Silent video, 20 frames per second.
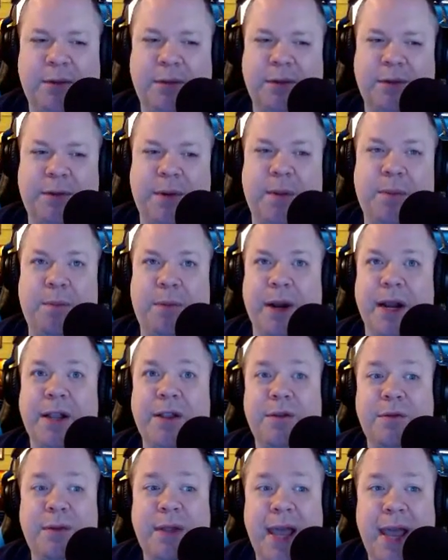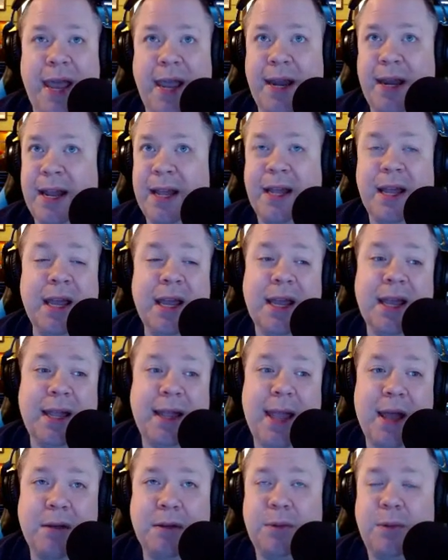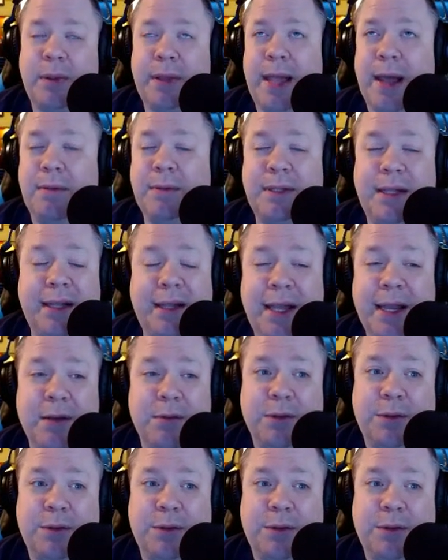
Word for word: It was from Brand New Day, and that, that was what that was the thing.